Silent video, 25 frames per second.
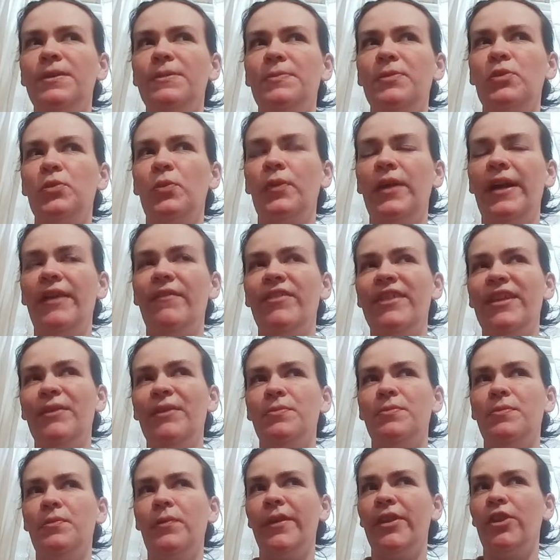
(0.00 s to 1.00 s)
it was between,
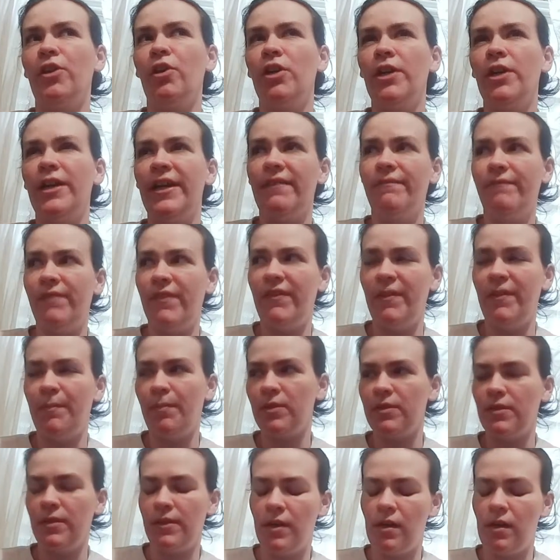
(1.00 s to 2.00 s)
everything was between 30 and
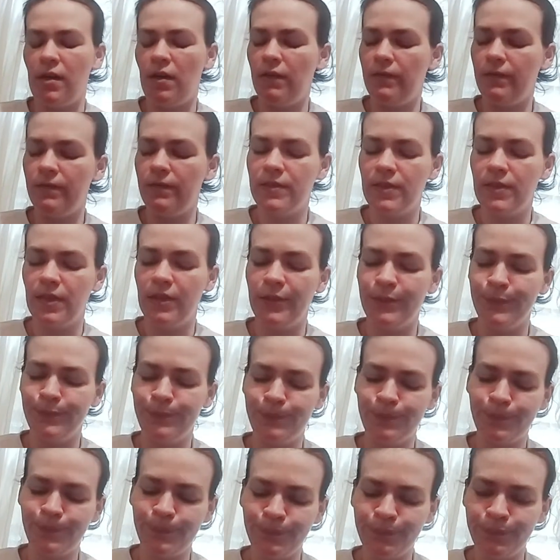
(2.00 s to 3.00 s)
50% off.
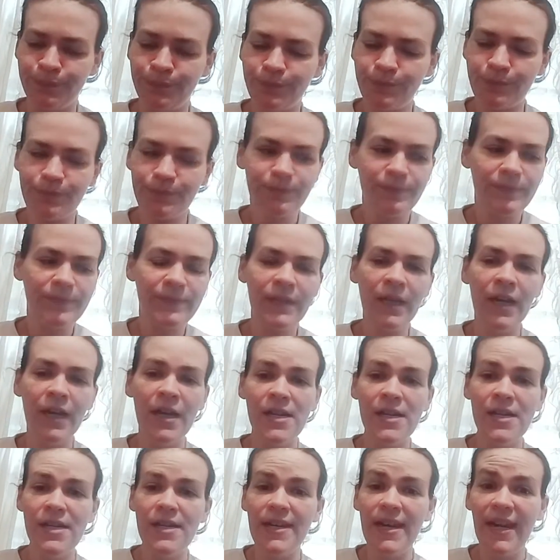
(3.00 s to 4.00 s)
So
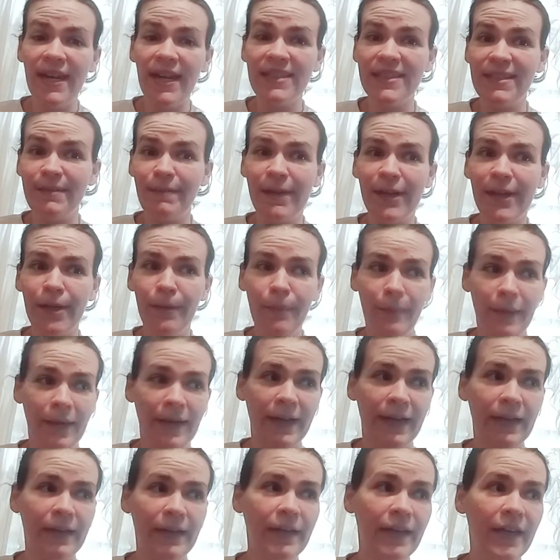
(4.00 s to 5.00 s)
next time I go
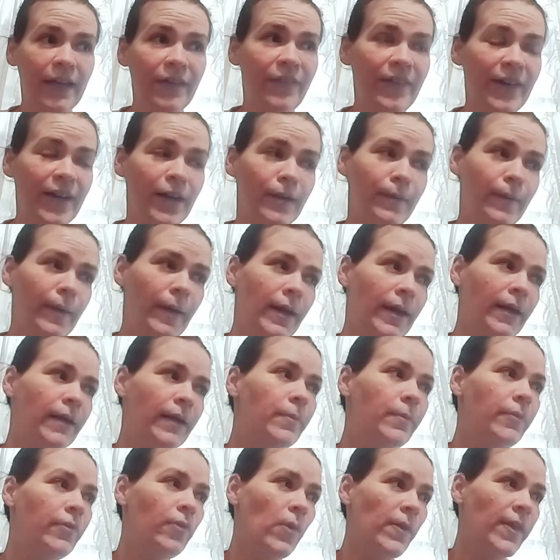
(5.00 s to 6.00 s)
back, if I go
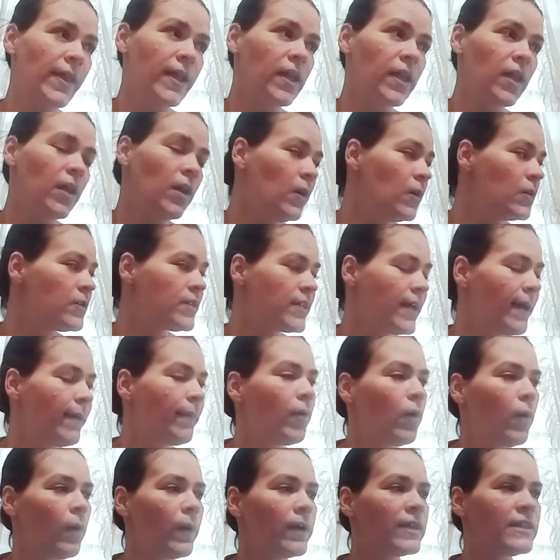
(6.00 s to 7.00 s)
back before they close,
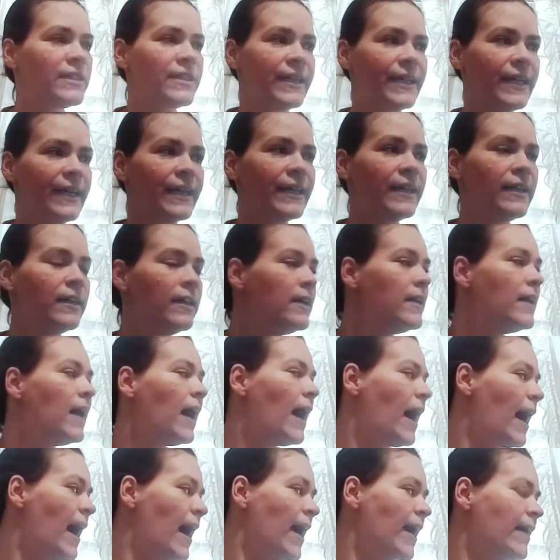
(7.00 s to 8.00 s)
I'm going to get
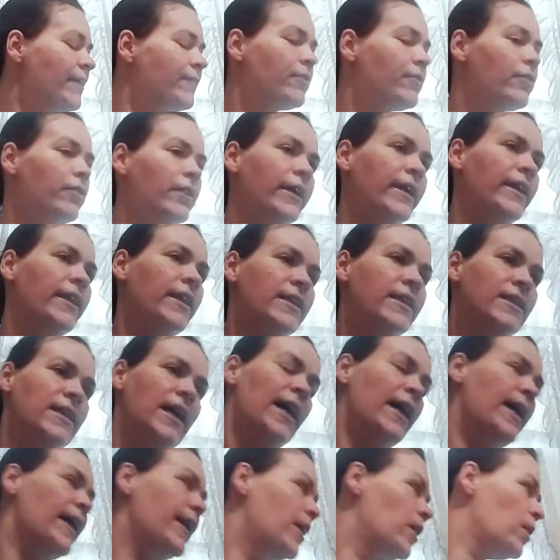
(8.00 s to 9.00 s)
Ivory
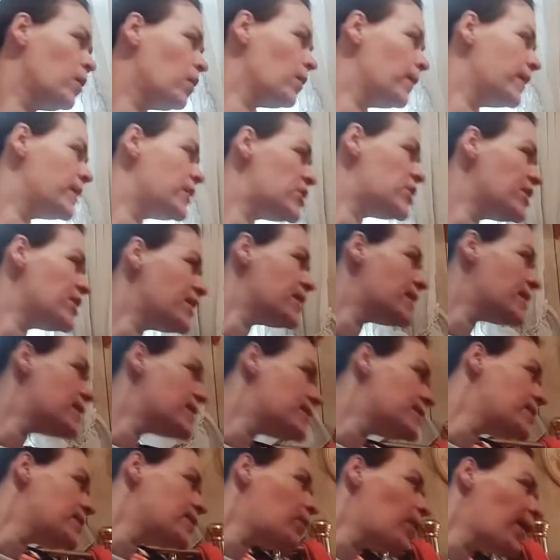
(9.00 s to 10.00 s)
the Tiger, which
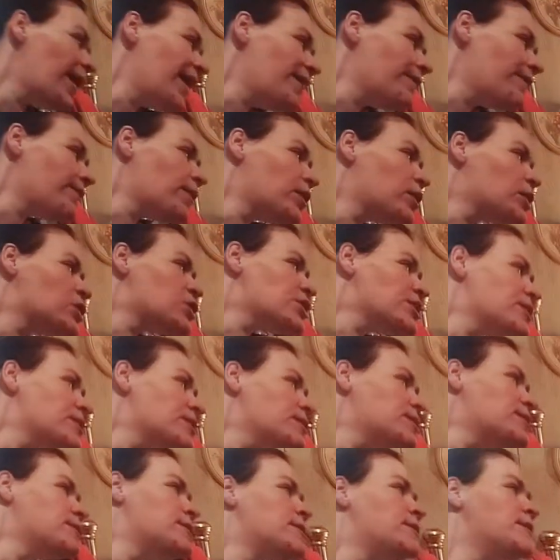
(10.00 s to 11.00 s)
is the white
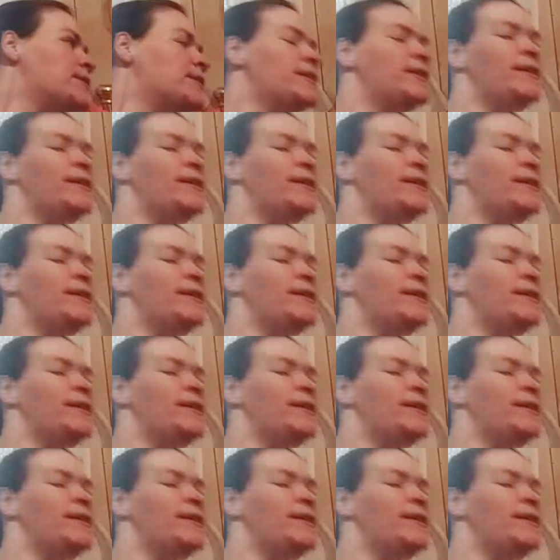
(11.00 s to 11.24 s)
version